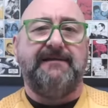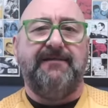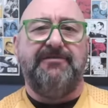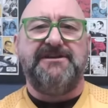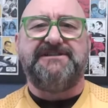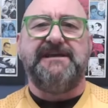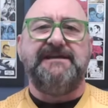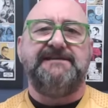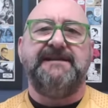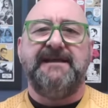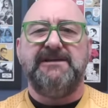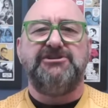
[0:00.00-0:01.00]
the
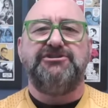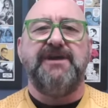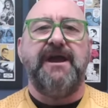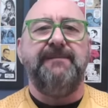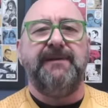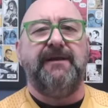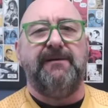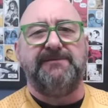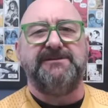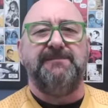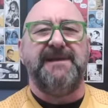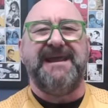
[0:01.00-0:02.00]
season is shaping up
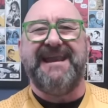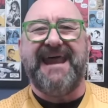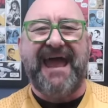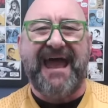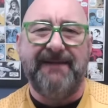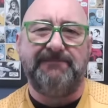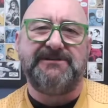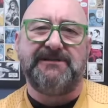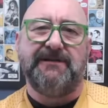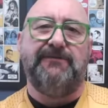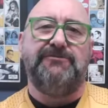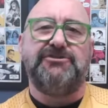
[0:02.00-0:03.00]
to be an
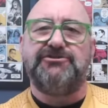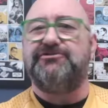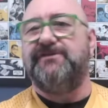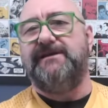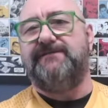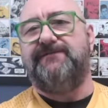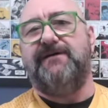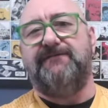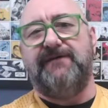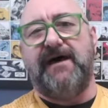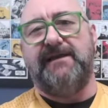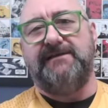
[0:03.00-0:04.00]
absolute treat for
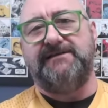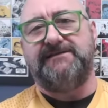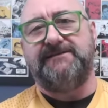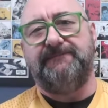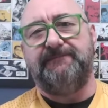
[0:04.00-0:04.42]
fans.